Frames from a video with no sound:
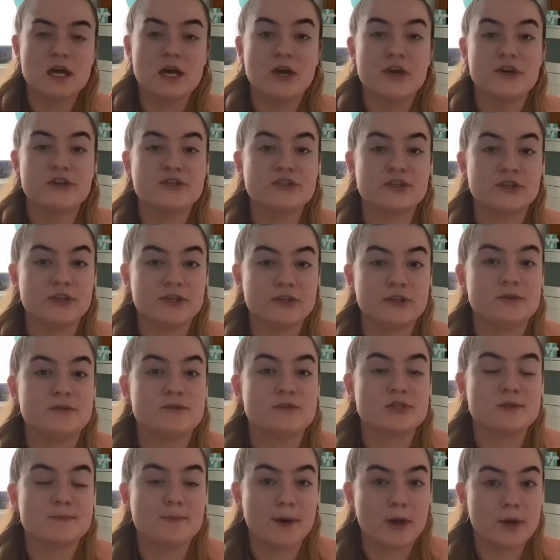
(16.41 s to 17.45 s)
So
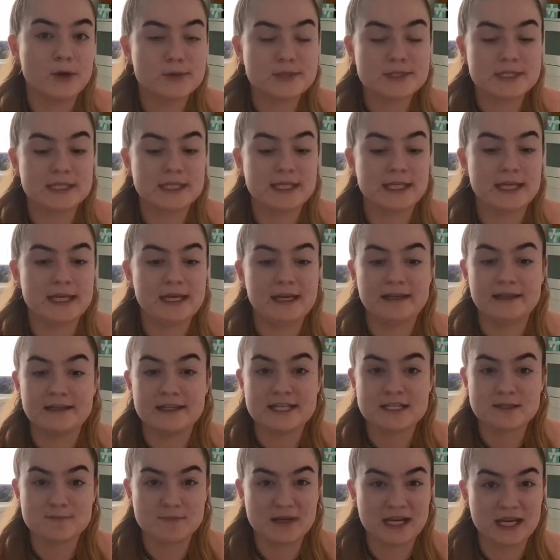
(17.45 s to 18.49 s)
supposedly
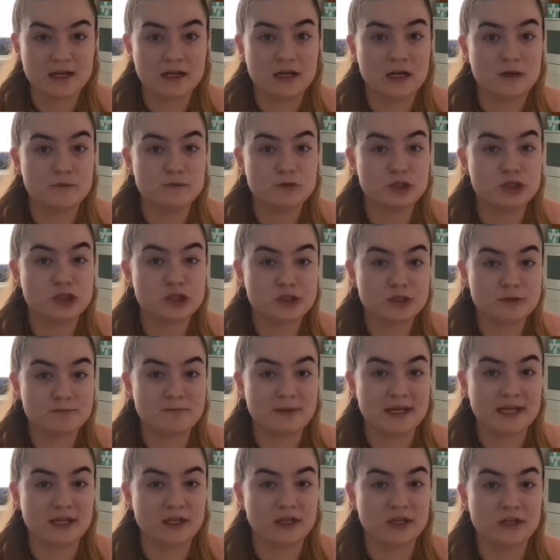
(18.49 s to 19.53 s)
this makeup should
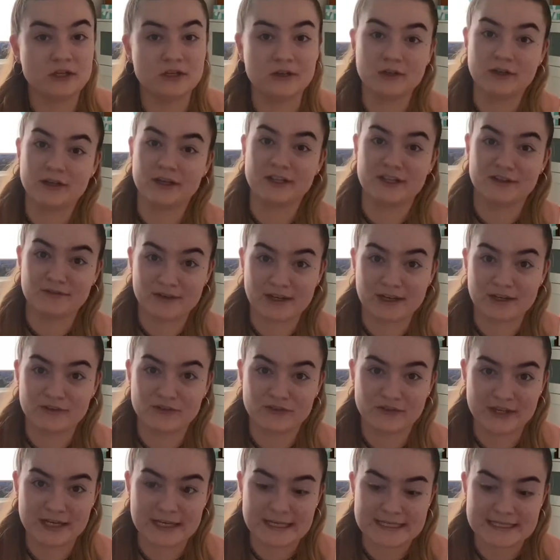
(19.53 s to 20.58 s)
make you look like you've had a
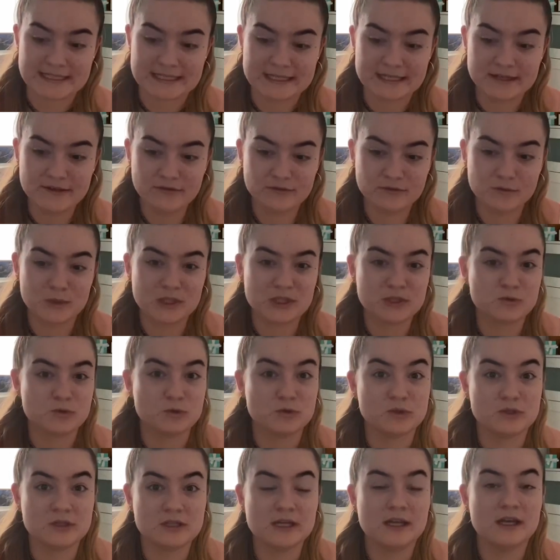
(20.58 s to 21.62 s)
facelift, which
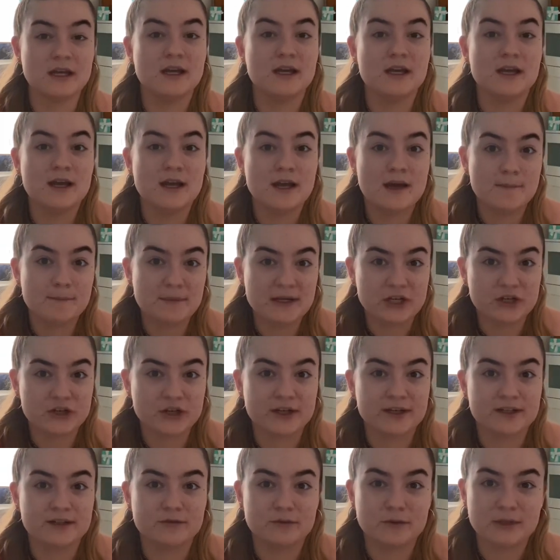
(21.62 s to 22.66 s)
would be
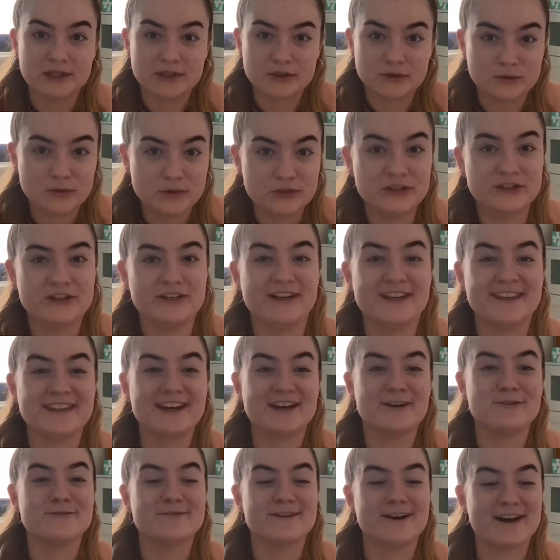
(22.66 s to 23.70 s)
great if we could all look like that
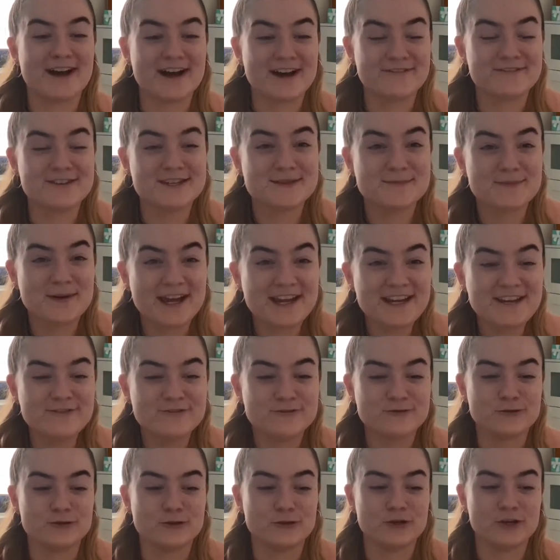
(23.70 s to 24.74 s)
without having to pay
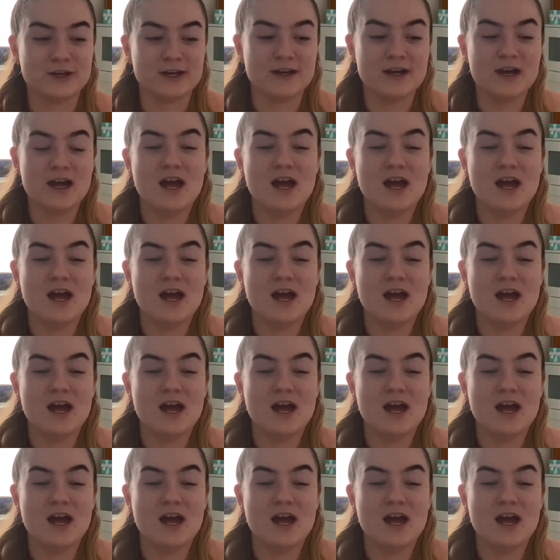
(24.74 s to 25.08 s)
for it.